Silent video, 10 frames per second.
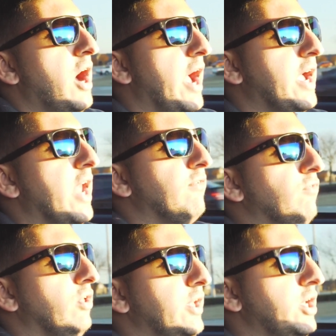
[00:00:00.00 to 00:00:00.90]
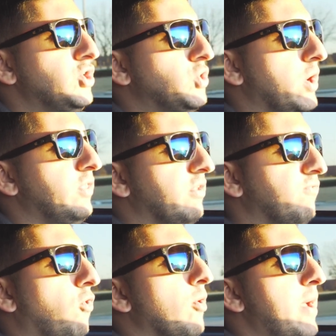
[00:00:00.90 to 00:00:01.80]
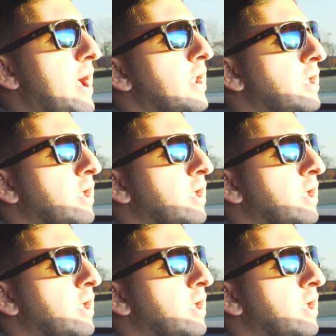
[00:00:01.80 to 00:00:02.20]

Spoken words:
I kind of really enjoyed this format